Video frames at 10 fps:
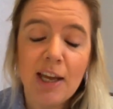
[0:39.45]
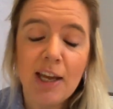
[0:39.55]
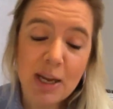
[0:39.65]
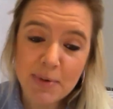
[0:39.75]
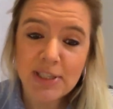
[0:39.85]

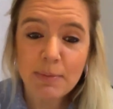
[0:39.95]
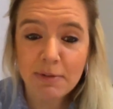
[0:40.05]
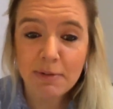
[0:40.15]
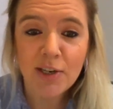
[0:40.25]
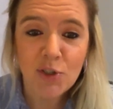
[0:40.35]
And maybe some
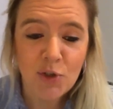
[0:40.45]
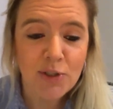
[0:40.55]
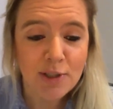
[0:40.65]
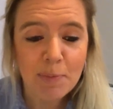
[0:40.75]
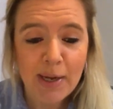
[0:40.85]
of that is due
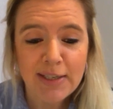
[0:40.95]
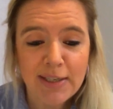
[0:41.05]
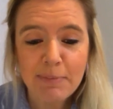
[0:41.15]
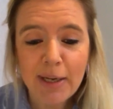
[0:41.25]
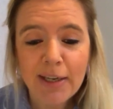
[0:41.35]
to the
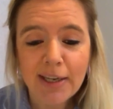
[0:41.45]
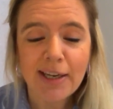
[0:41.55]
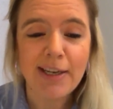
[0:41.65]
pandemic.